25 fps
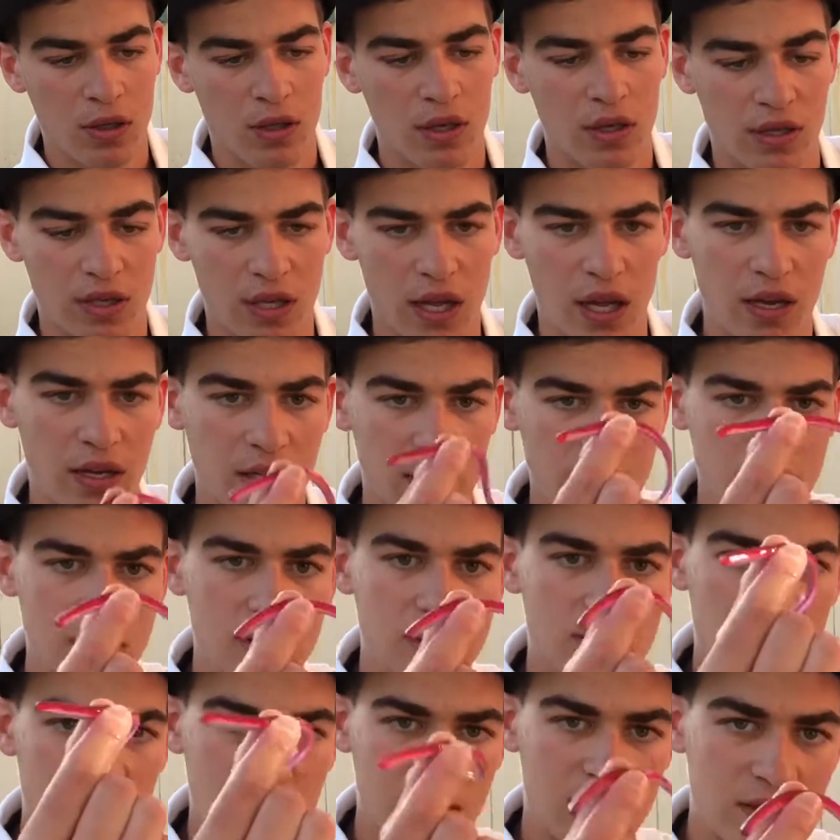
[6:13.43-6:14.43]
and it kind of
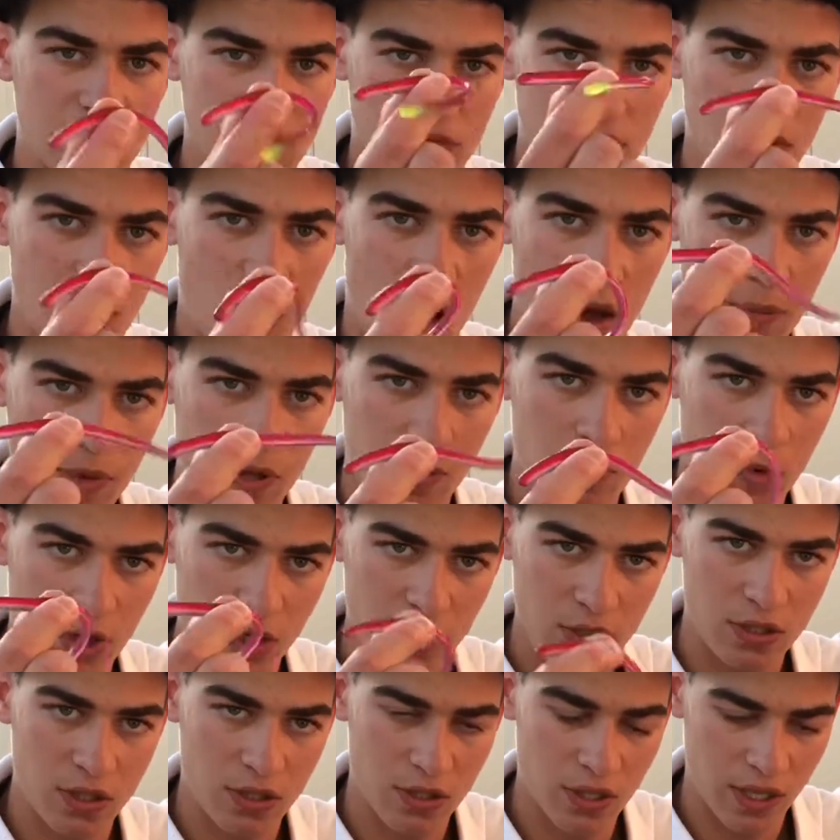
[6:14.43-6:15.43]
just has this flopping
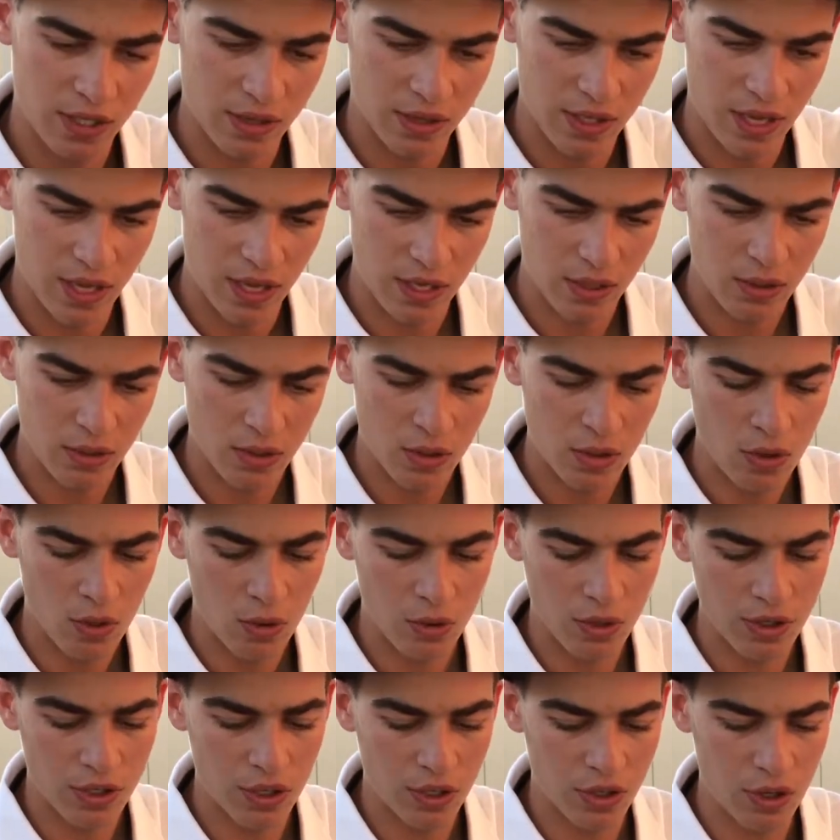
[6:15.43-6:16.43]
motion like that,
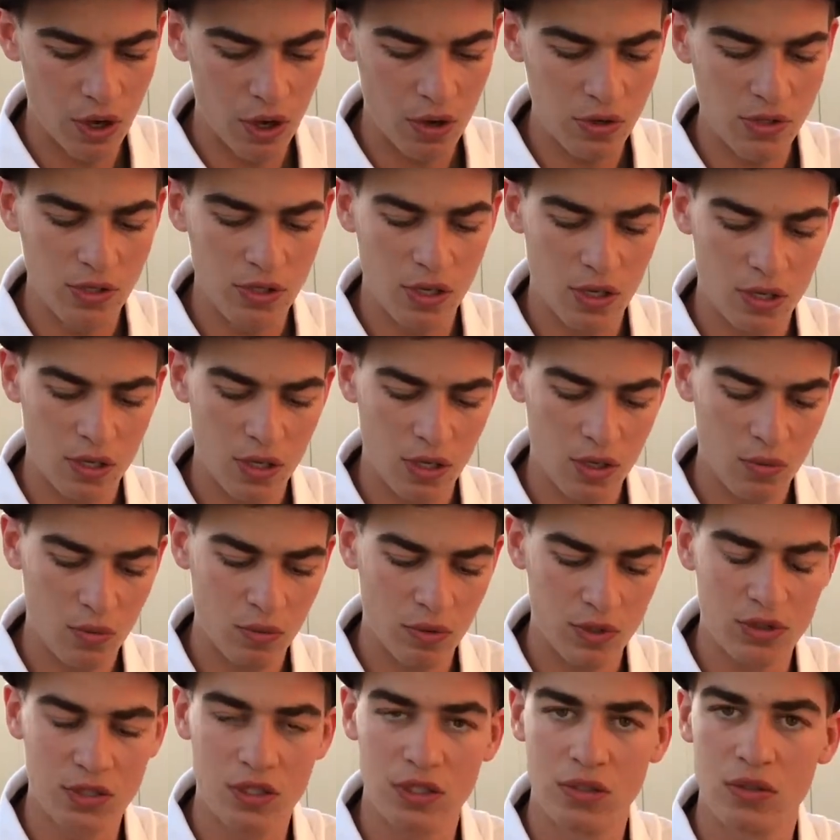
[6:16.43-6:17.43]
or you can nose hook it,
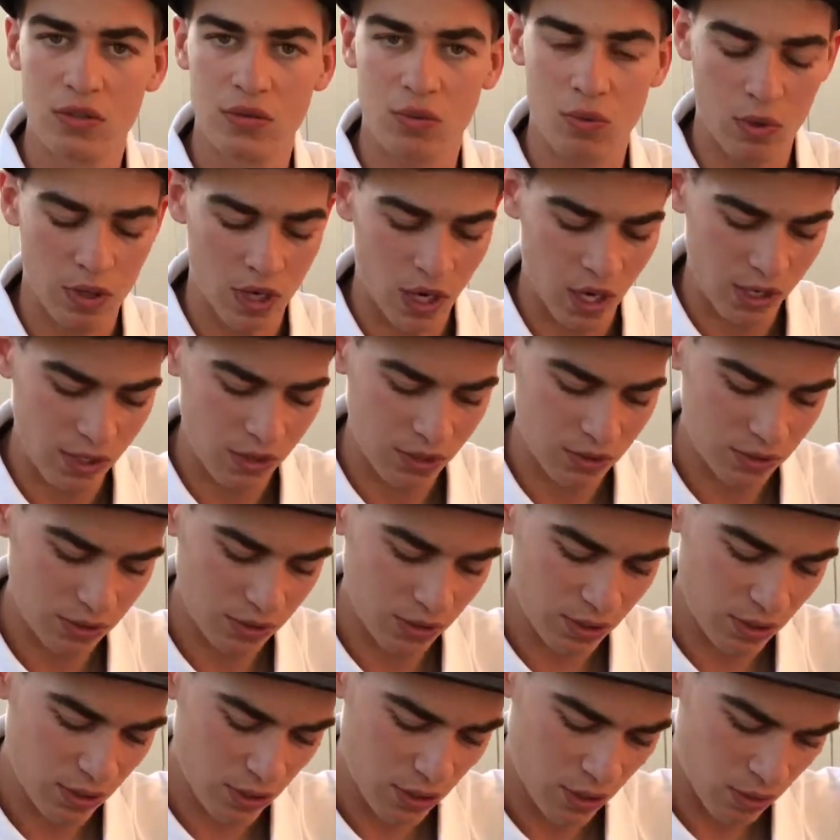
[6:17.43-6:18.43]
which is what I
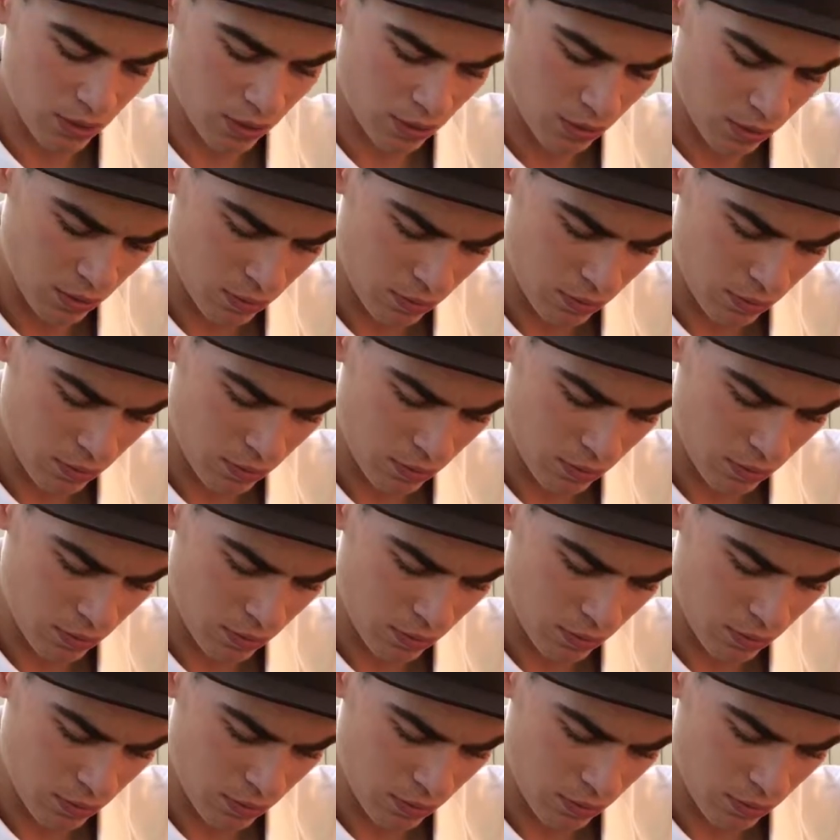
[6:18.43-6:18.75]
usually do.